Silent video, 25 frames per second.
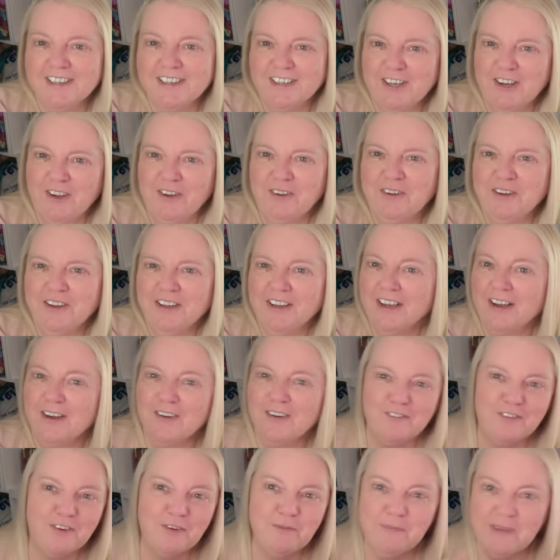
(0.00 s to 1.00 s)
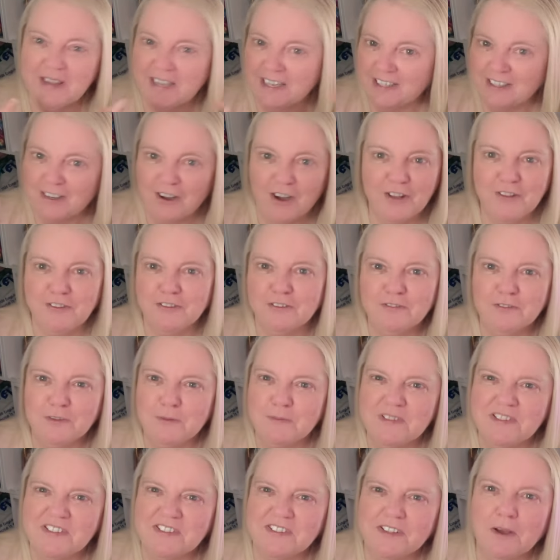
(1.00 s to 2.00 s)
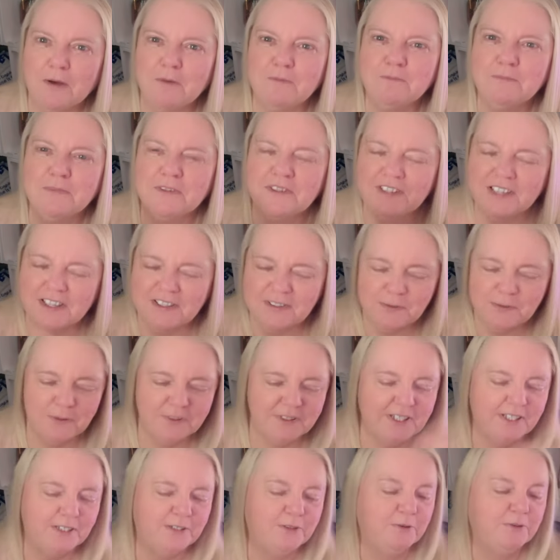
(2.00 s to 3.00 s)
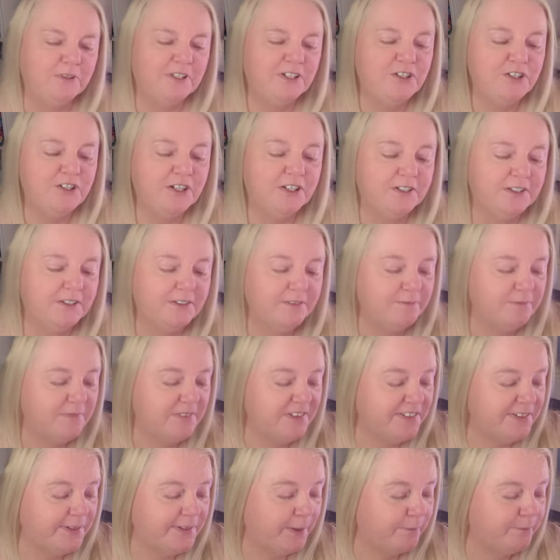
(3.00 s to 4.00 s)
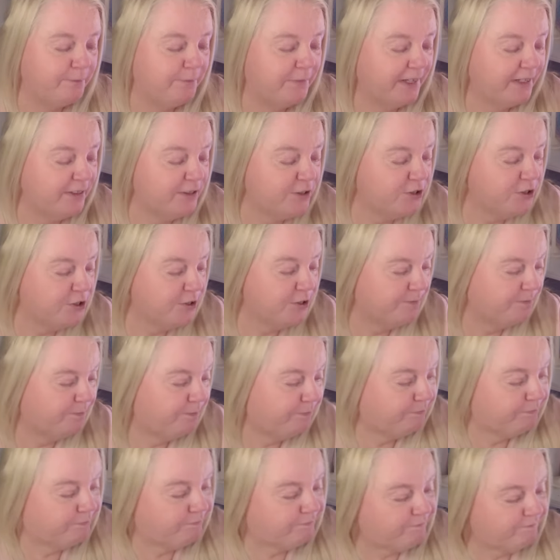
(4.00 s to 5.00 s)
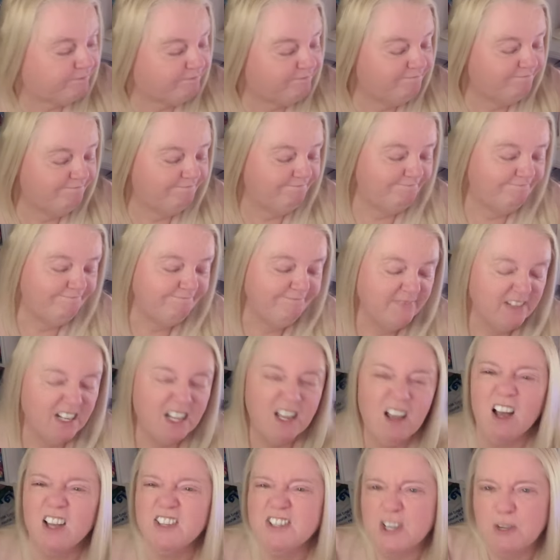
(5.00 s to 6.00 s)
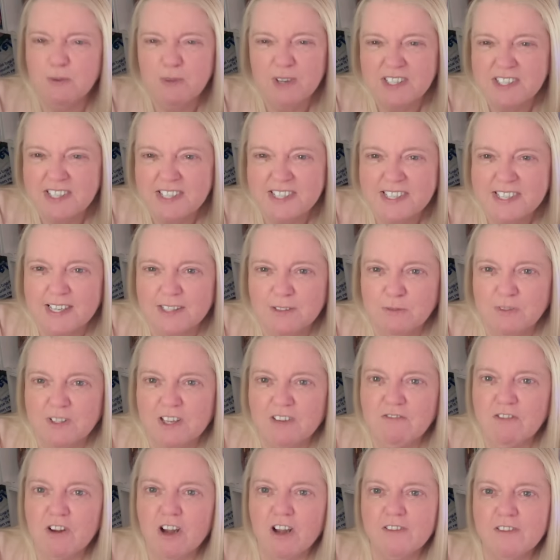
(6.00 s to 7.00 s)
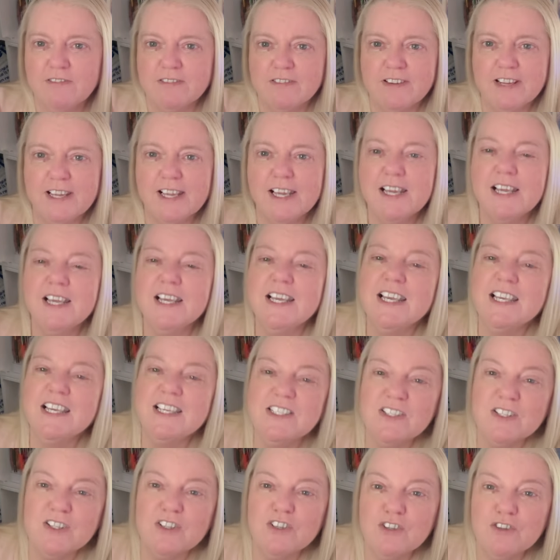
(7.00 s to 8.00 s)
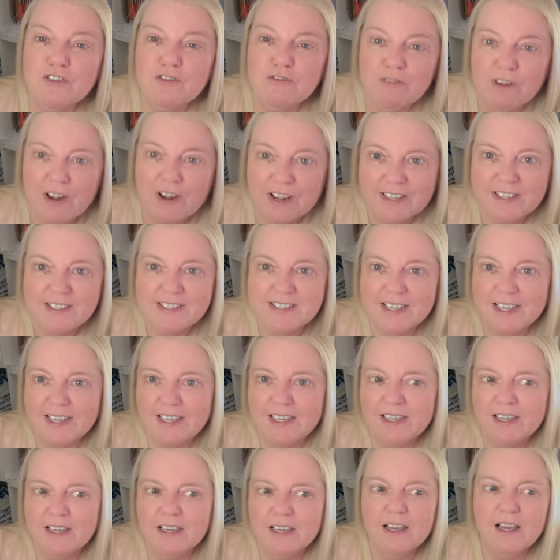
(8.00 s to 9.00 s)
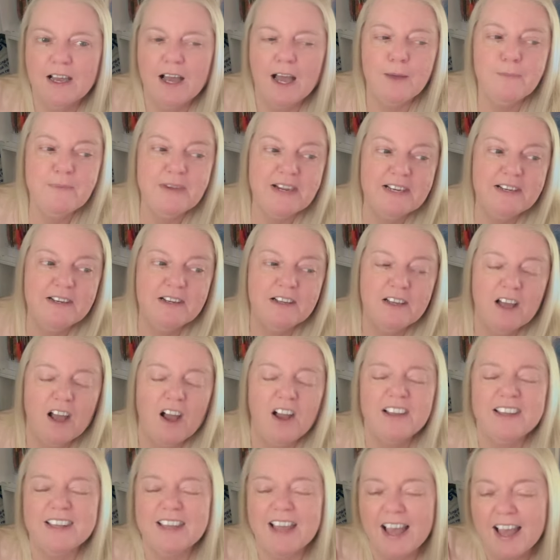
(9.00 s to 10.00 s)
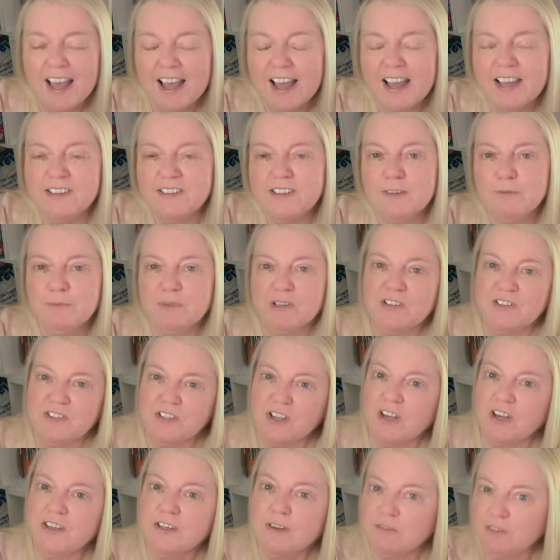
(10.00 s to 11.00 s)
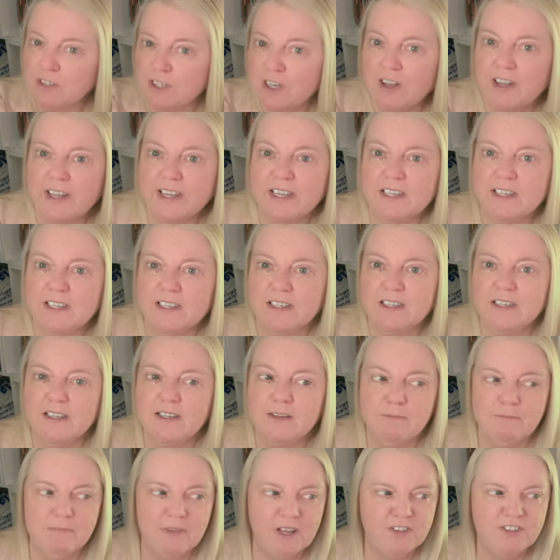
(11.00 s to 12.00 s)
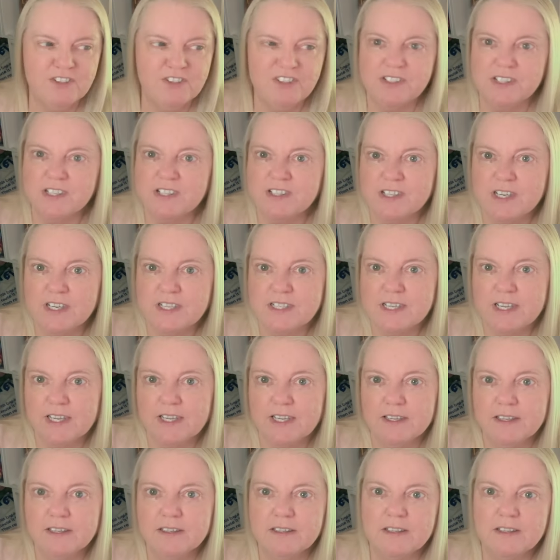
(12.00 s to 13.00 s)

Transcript: you know for me neither of them are scum but that's what they call each other the scum match I don't understand all that rivalry. It's crazy. I mean, I can because I don't like Manchester City,